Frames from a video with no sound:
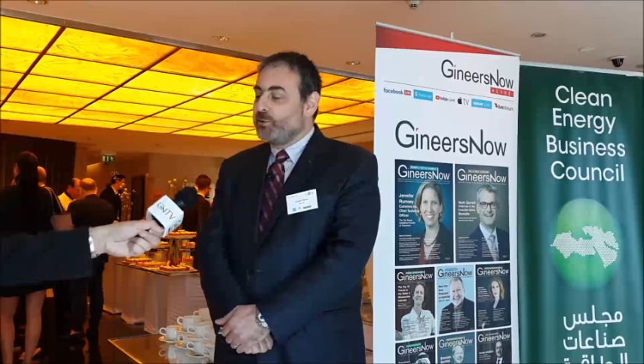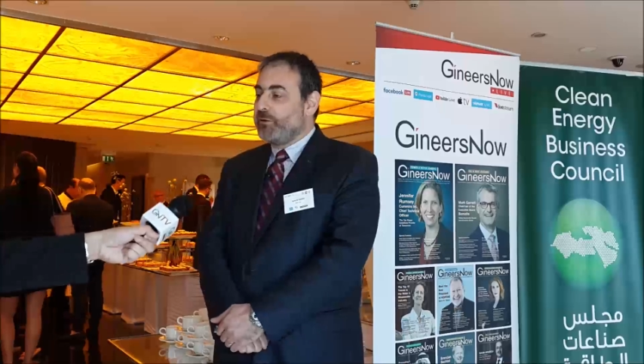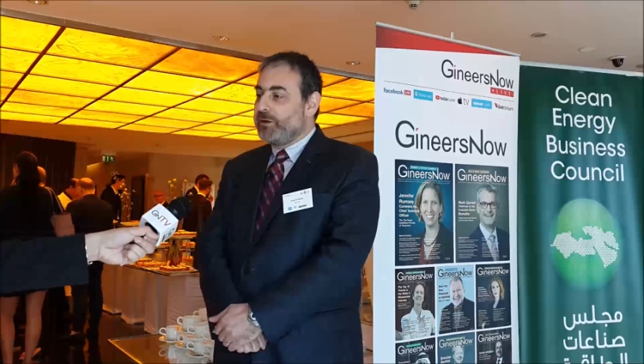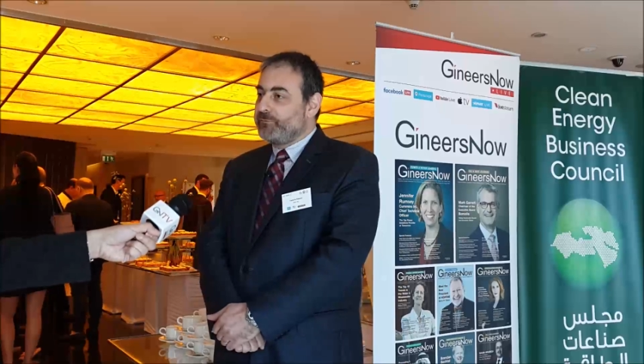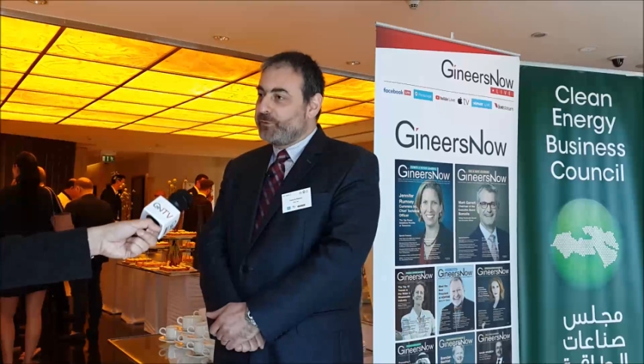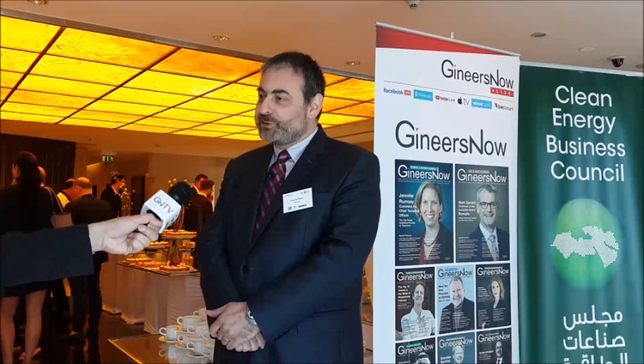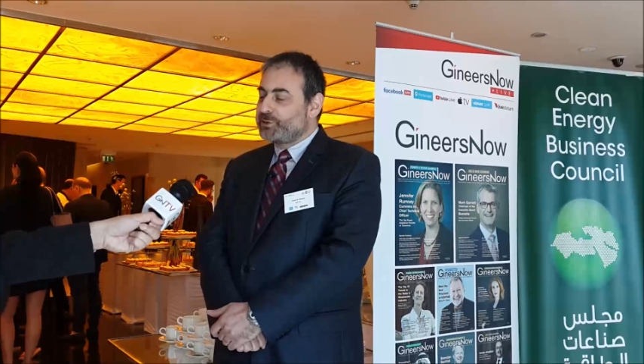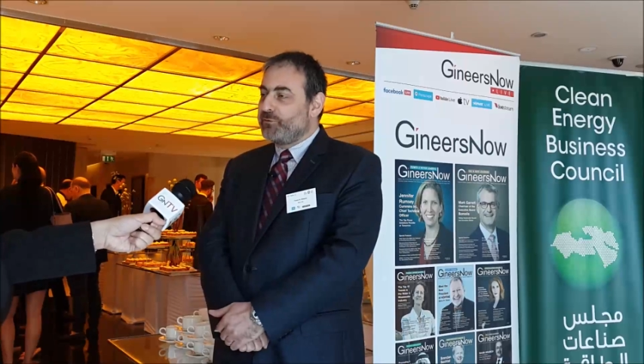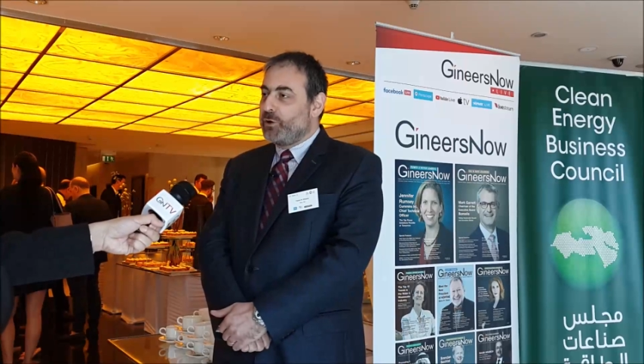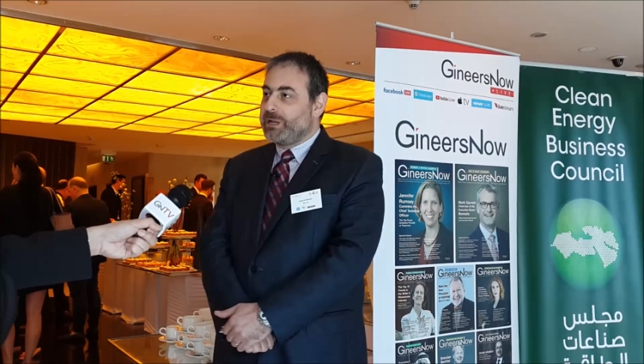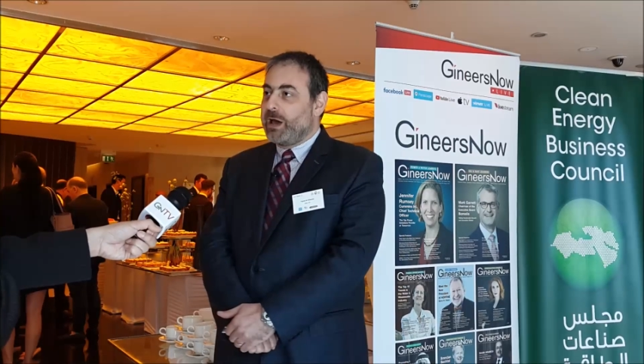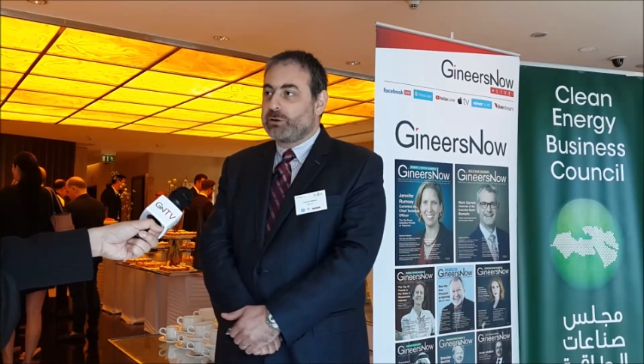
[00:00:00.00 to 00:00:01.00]
so first
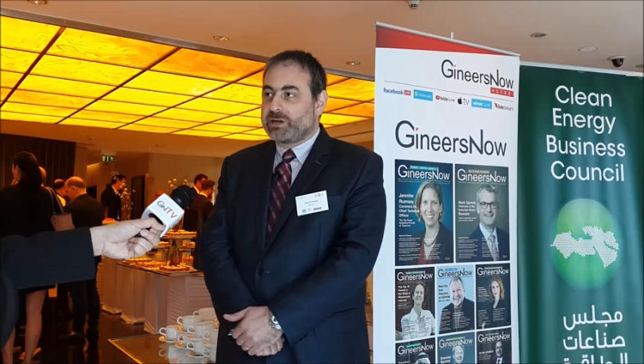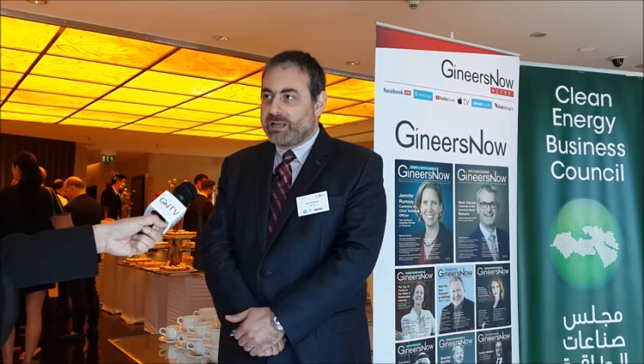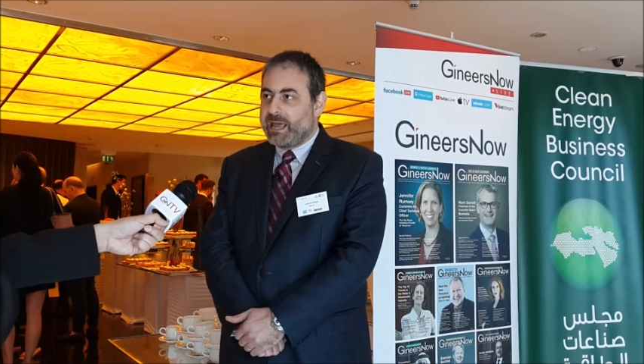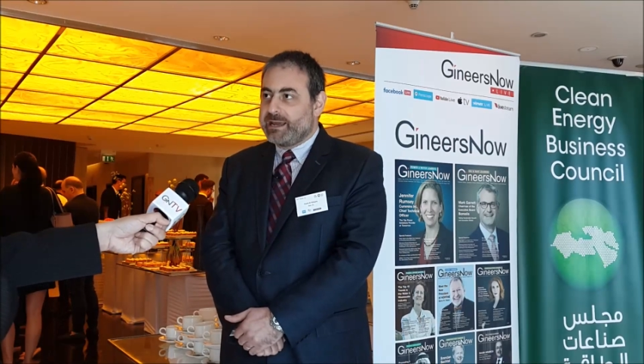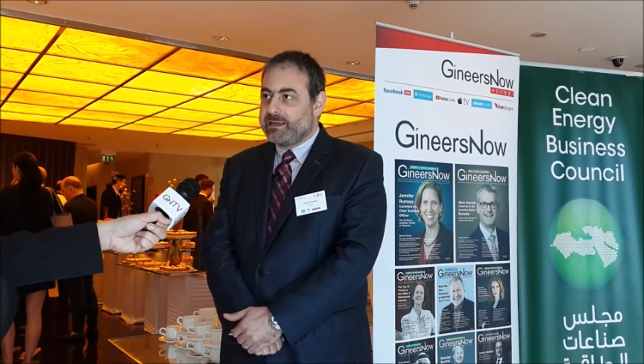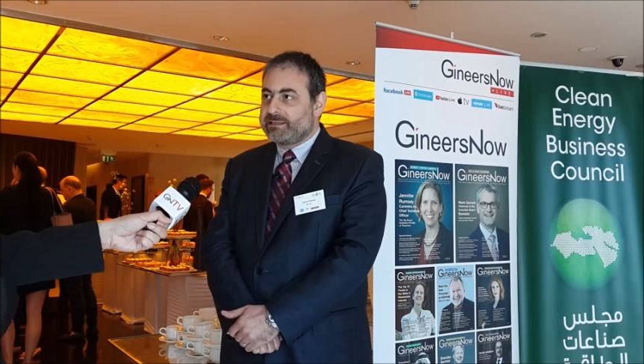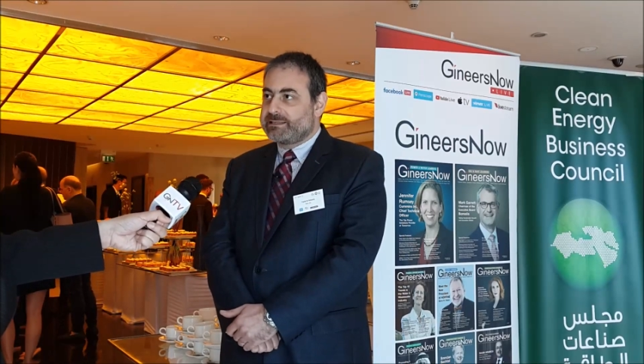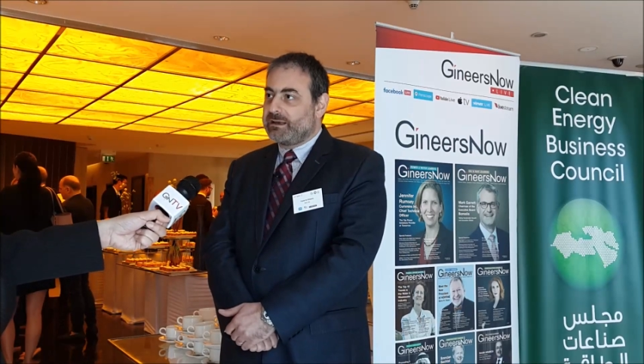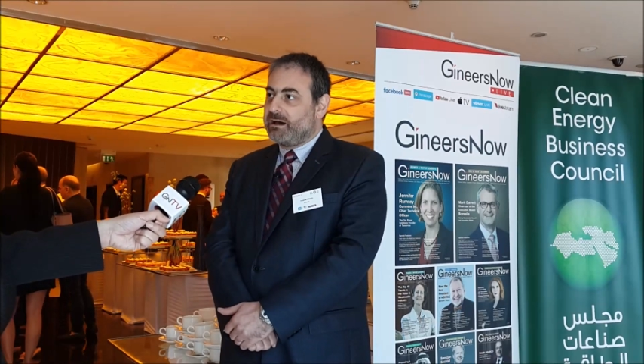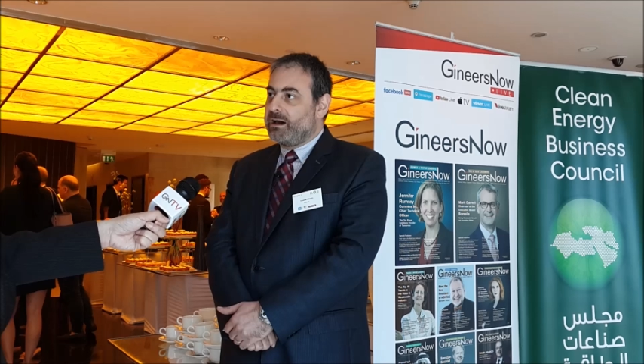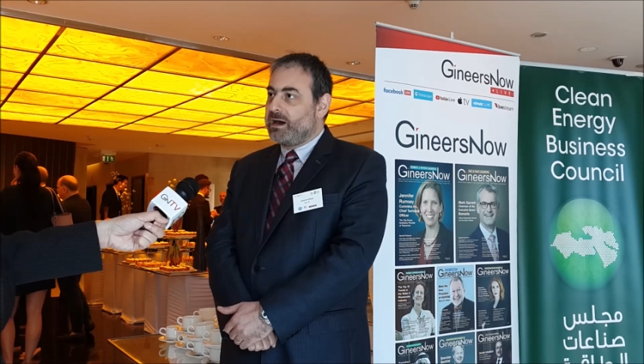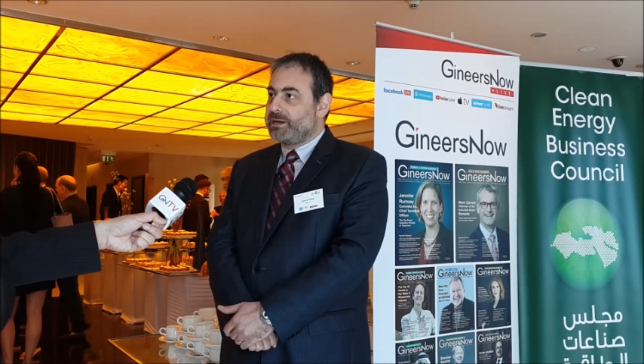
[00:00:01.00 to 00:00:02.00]
of all, our clients
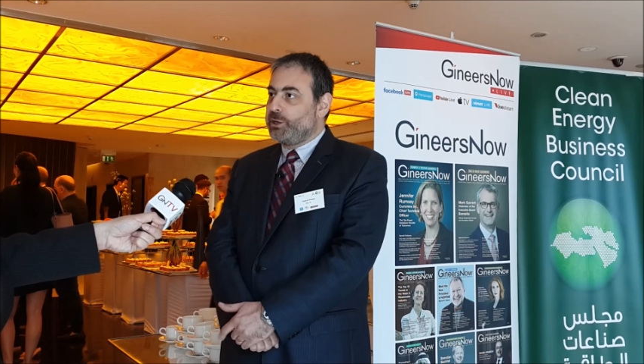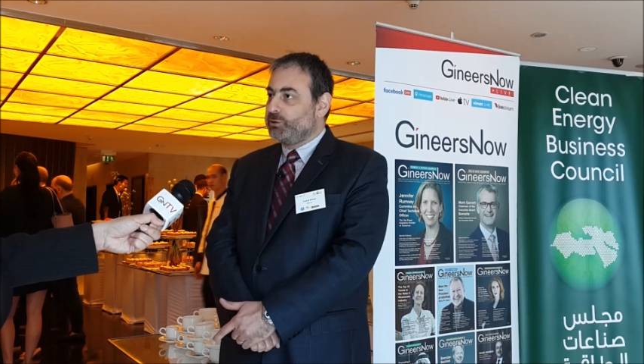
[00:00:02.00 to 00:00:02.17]
are